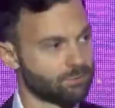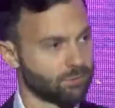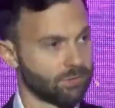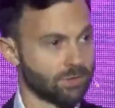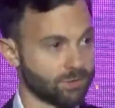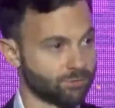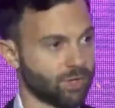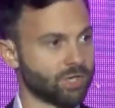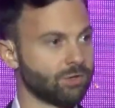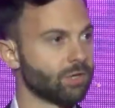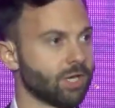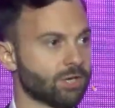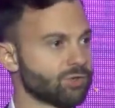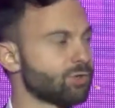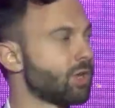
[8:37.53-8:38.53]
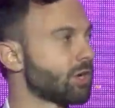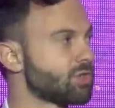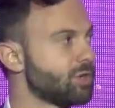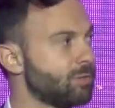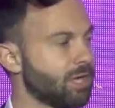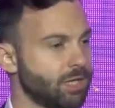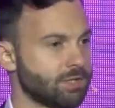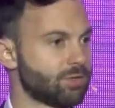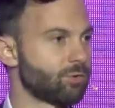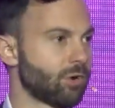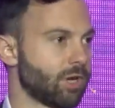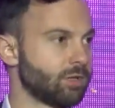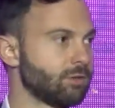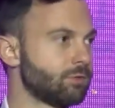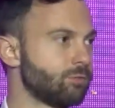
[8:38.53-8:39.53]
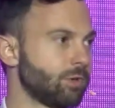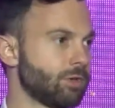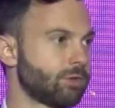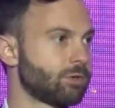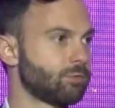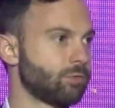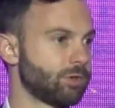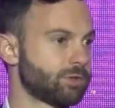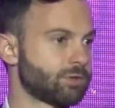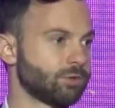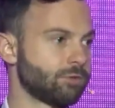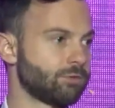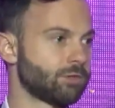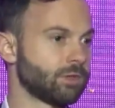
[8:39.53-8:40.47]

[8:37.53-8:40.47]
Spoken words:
the trading layer should actually be integrated with sort of